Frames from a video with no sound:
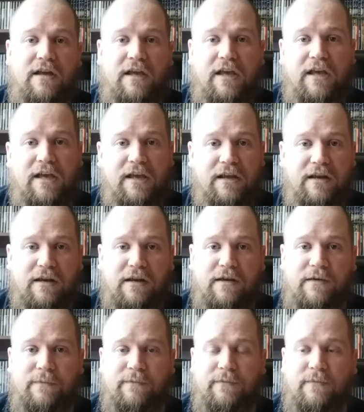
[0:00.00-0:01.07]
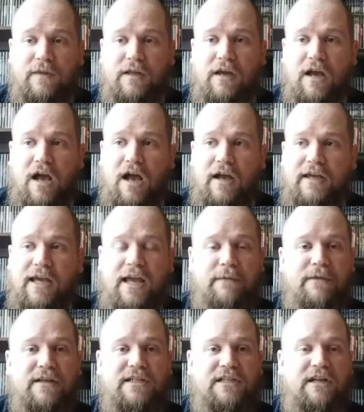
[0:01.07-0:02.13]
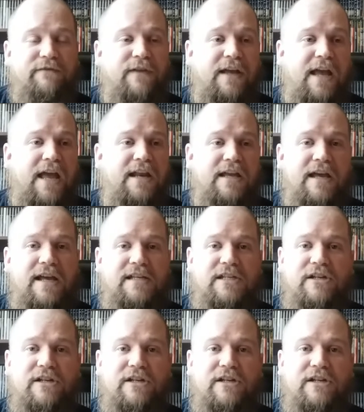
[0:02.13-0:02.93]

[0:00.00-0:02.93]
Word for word: in uh, gaming stuff like NES.